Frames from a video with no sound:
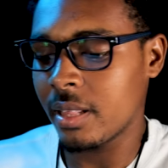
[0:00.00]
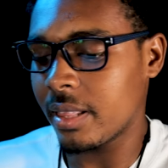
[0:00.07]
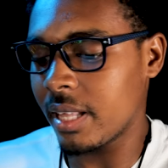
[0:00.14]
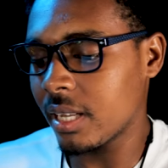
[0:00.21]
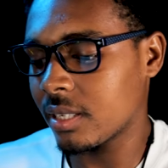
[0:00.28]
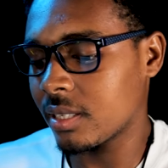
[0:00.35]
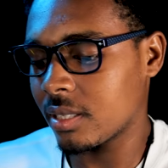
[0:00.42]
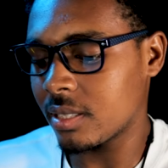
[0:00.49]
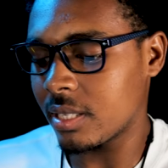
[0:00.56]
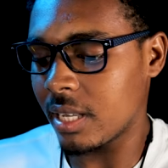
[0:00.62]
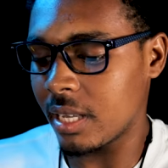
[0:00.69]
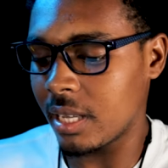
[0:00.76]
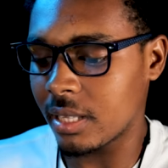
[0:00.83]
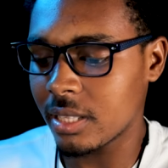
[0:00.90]
Next,
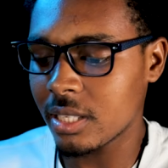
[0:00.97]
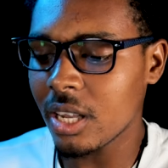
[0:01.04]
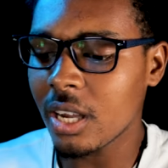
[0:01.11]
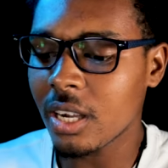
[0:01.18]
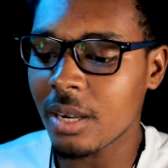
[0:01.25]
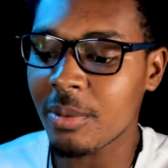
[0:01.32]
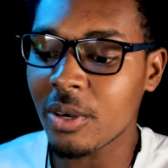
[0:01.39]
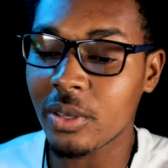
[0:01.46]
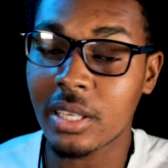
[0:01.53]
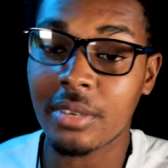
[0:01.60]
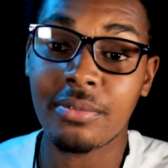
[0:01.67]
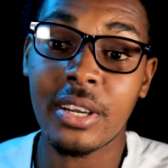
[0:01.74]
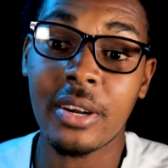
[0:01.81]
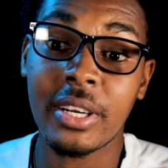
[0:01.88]
they talk about
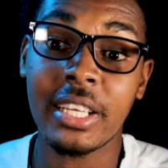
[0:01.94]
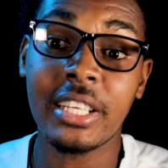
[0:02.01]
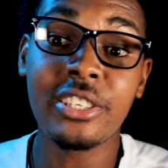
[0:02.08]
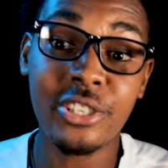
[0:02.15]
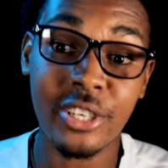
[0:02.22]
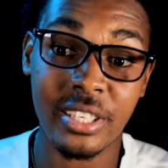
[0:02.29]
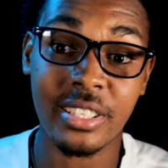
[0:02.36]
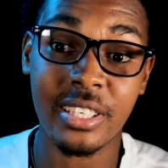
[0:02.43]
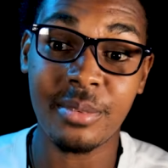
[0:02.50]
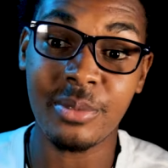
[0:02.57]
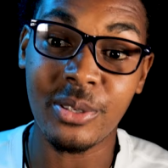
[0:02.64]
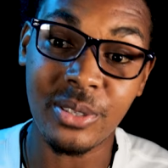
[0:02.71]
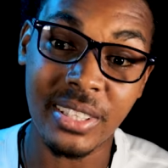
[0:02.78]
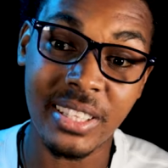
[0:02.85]
a very
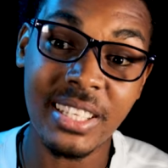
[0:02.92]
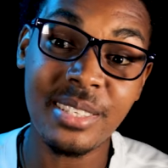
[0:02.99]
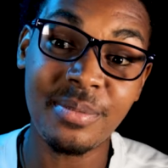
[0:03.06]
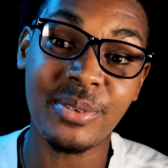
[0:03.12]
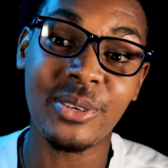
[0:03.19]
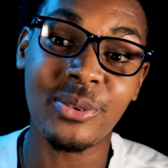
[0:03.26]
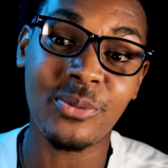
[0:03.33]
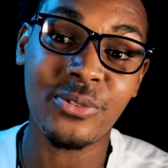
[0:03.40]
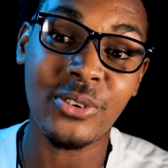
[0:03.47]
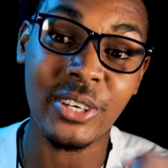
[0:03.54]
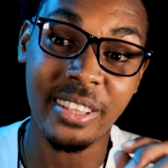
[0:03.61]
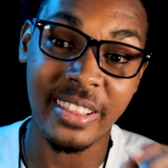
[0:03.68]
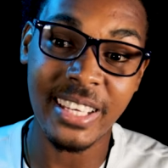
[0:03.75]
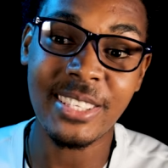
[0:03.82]
interesting mode. This mode,
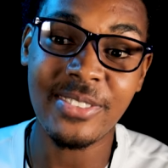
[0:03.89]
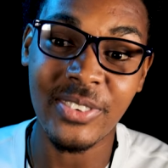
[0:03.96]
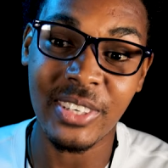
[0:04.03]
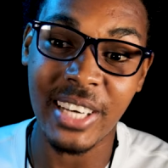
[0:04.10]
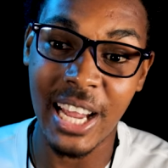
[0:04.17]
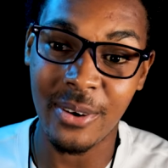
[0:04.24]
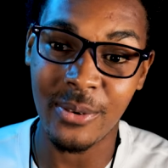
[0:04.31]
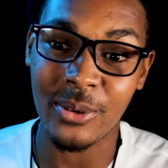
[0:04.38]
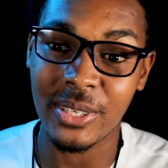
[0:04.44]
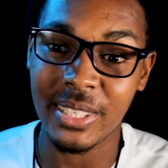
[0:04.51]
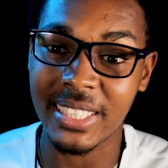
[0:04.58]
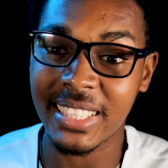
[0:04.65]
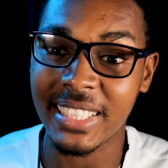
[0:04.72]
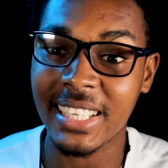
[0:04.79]
for this mode, I
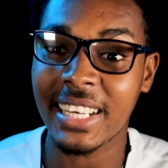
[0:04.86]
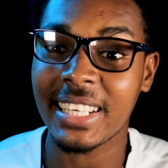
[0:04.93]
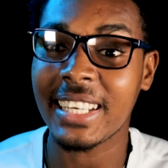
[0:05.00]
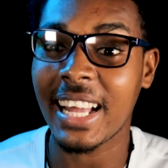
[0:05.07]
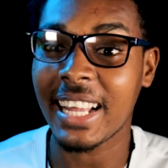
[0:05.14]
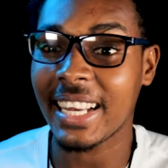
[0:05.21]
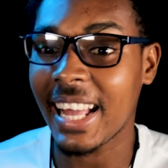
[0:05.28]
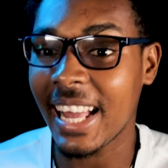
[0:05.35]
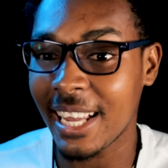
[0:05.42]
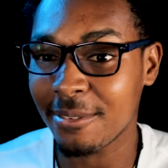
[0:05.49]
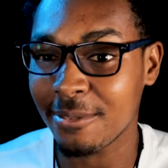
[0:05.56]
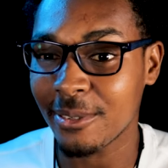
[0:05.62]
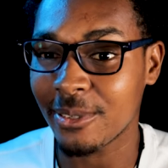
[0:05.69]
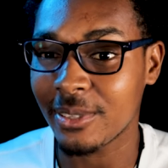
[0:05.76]
would get an
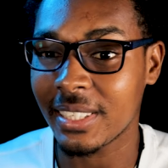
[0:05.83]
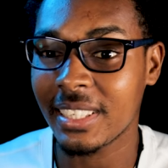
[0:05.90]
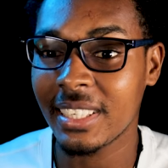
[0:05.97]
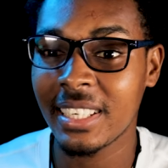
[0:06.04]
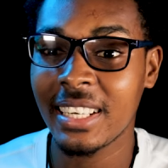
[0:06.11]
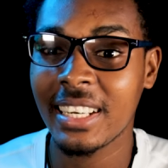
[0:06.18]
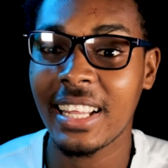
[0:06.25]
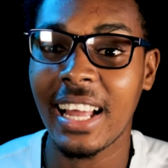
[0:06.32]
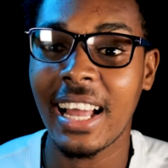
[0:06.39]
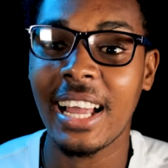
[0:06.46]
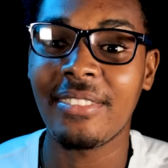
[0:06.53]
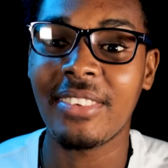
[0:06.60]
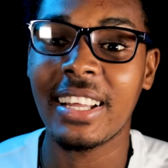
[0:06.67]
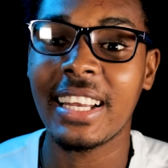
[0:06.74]
iPhone.
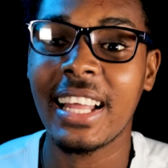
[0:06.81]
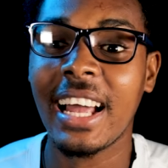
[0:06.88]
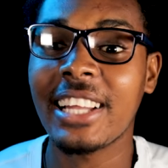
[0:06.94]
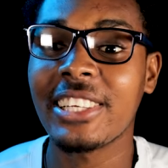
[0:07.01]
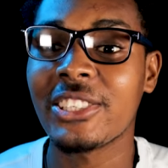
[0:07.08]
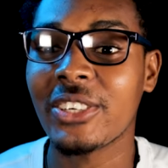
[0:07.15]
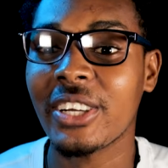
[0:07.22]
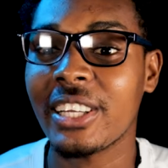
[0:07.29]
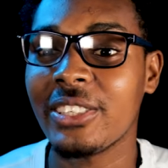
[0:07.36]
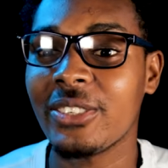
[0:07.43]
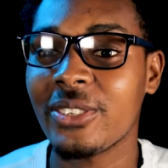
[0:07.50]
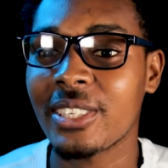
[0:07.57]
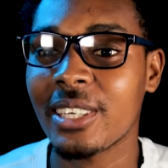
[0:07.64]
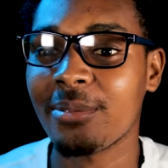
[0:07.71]
I am an Android
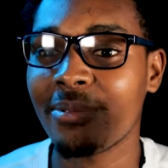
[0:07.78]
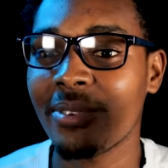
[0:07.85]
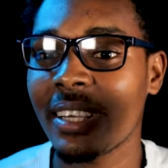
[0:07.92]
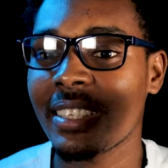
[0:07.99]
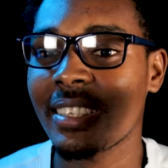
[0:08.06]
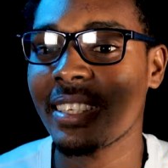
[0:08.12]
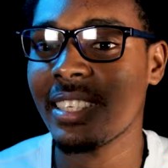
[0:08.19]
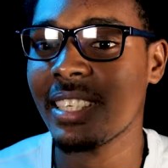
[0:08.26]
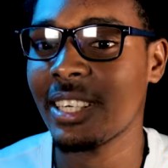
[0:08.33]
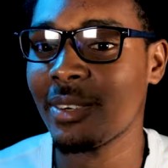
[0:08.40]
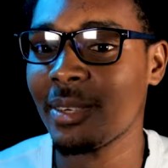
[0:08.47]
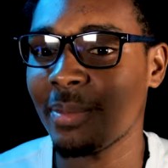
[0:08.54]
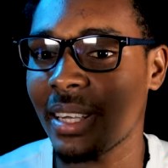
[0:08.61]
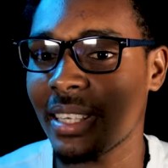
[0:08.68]
user. I'm flexing
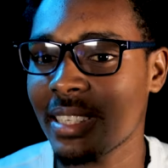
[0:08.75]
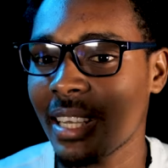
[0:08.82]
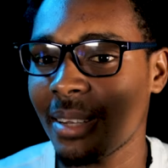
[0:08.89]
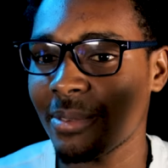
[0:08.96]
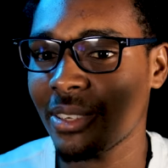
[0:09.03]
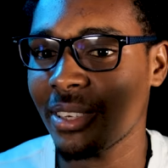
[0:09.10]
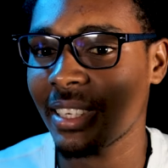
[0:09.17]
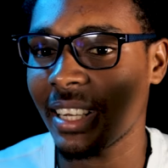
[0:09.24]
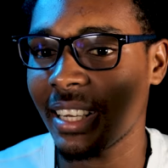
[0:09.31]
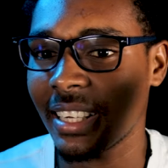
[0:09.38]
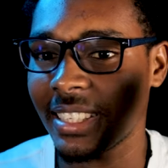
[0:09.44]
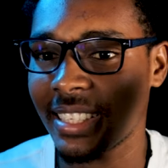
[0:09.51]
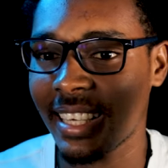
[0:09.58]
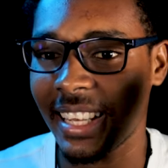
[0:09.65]
here with my Samsung
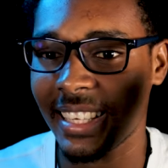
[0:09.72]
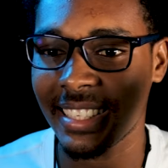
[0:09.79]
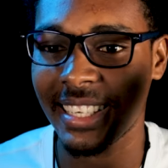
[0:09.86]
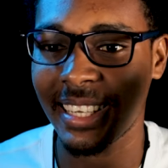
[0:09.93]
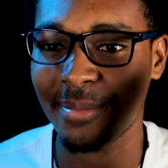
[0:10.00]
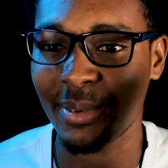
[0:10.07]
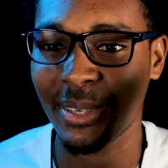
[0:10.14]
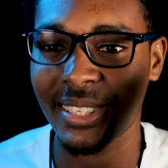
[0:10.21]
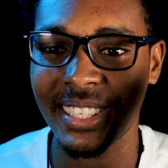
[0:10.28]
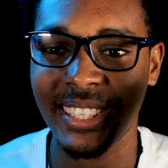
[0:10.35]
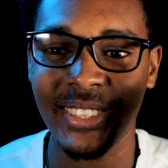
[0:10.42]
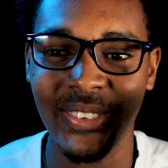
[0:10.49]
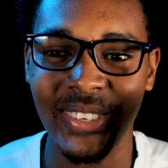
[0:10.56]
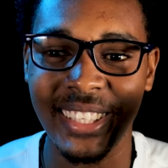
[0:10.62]
Galaxy S10 Plus
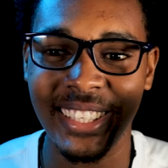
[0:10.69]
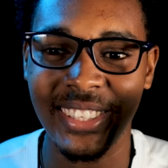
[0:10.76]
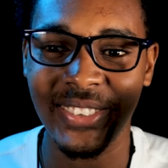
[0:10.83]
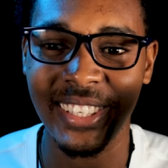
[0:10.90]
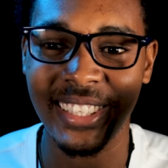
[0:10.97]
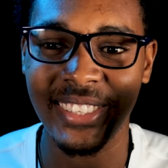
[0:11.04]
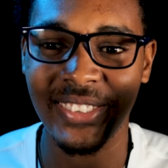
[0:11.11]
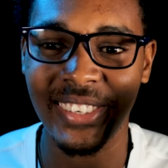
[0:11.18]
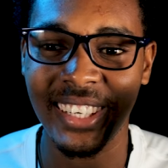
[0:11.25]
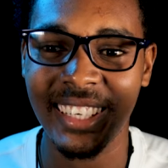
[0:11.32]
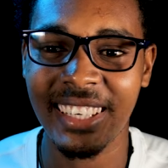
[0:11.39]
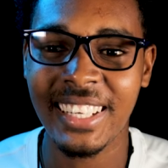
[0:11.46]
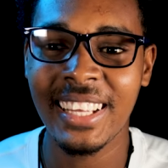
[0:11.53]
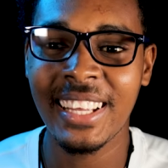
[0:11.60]
in
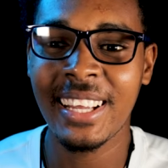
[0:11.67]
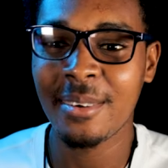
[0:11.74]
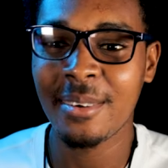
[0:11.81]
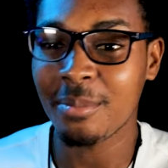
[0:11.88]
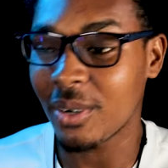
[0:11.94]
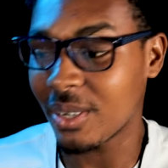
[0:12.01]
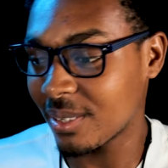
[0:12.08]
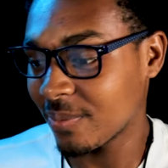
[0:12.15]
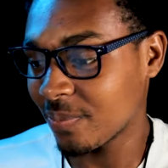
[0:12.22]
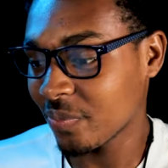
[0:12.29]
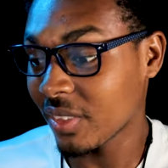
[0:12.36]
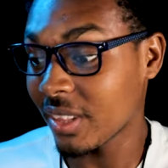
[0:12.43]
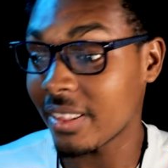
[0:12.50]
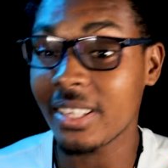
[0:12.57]
2021. But
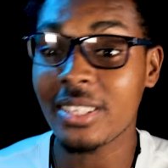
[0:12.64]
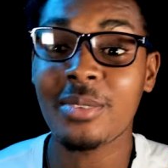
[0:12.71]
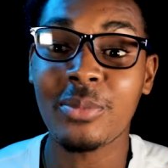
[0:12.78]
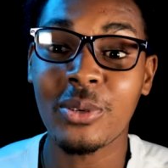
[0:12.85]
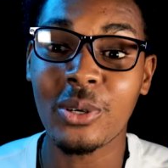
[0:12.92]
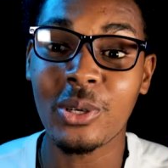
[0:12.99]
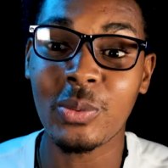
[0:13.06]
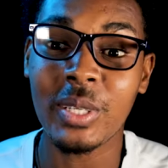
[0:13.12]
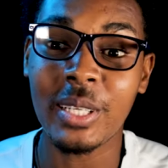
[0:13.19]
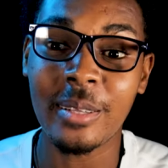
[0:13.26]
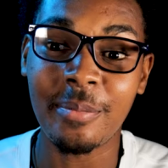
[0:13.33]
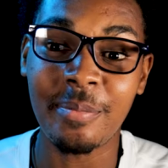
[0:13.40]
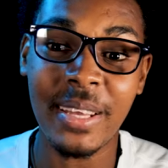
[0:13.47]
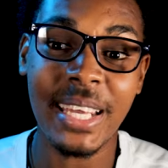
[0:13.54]
this mode
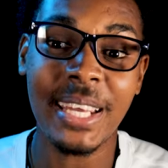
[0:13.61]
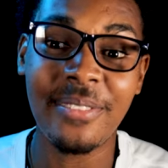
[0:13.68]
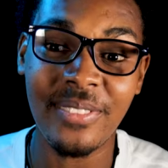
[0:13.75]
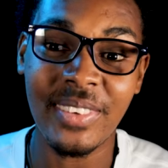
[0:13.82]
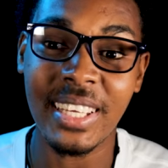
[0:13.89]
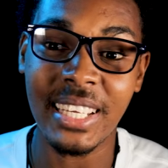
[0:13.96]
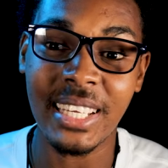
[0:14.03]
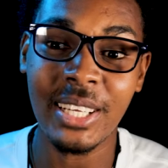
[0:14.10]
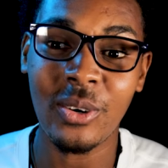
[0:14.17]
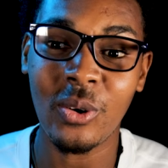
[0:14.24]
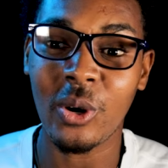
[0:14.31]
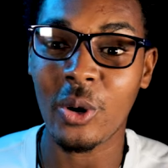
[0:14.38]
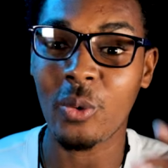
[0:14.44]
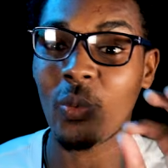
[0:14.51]
will make me,
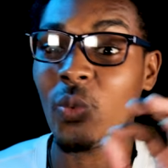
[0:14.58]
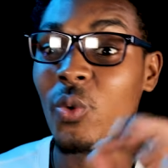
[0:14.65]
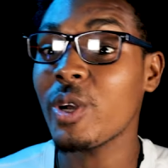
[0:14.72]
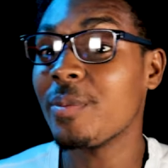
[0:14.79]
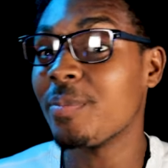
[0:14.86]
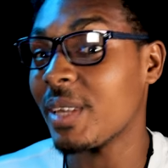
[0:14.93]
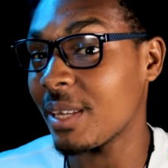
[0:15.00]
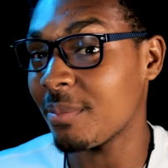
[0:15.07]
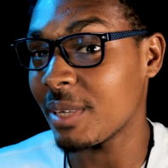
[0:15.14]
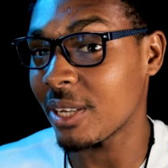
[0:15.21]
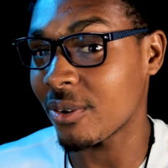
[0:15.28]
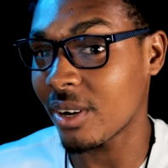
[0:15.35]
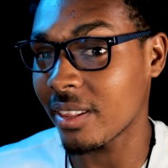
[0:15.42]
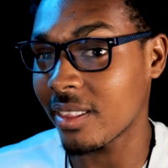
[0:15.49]
or would make
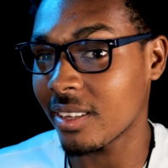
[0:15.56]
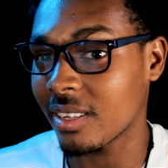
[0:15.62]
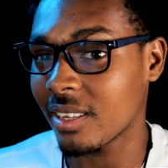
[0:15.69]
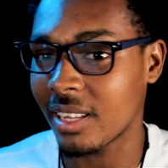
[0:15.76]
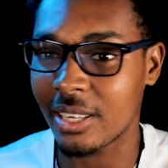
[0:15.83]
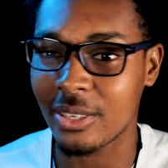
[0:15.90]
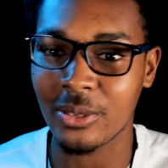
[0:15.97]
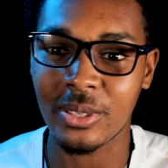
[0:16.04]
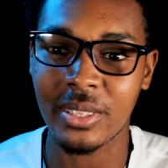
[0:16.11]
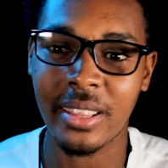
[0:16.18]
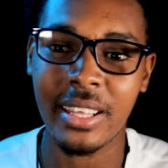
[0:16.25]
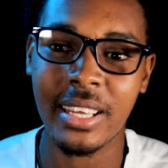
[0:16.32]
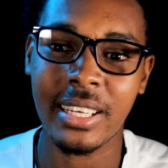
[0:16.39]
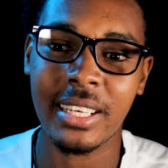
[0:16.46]
me rather, I don't
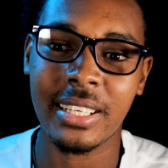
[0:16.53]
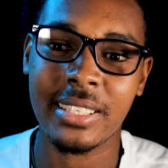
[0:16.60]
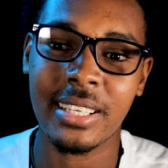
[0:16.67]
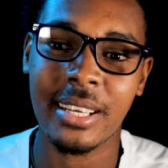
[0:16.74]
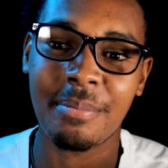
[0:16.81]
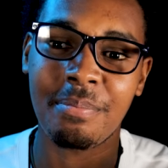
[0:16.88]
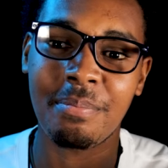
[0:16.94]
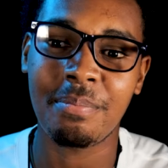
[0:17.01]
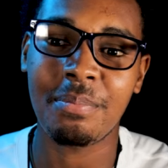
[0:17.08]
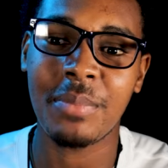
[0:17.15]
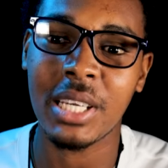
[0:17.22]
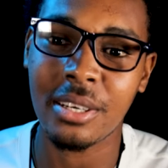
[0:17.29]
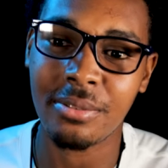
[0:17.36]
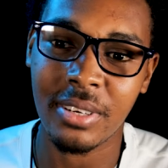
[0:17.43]
think it's a
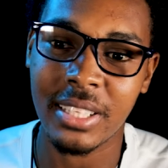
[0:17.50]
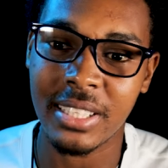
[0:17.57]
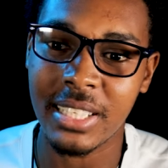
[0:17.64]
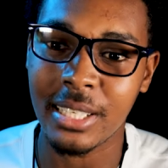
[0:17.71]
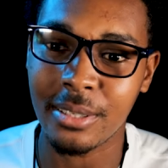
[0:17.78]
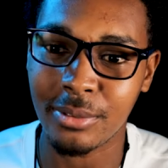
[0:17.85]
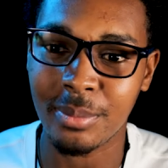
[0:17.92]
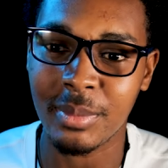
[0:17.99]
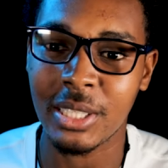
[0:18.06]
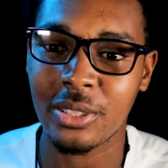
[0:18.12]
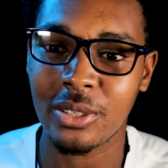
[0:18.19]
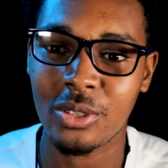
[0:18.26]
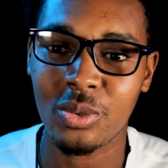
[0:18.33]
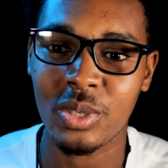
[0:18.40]
big of a deal for me
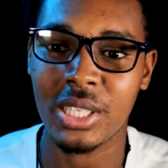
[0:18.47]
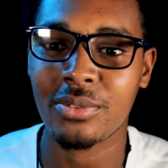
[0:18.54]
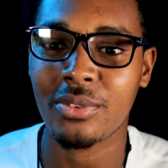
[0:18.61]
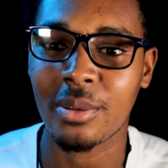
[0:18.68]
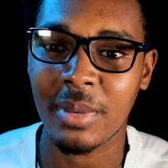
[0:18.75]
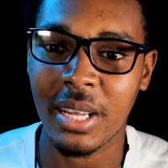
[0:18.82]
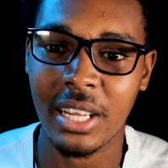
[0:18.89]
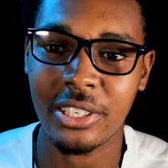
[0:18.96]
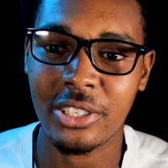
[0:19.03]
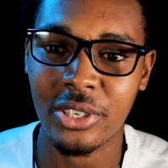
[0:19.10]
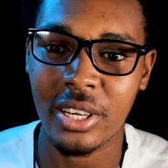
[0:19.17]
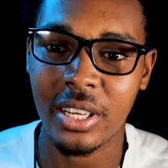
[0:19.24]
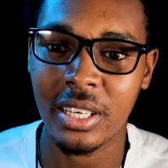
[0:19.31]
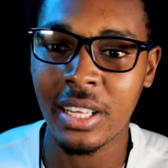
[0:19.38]
to switch from
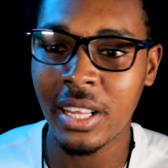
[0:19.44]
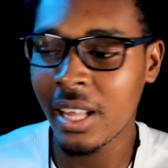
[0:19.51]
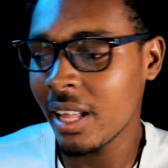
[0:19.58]
Android.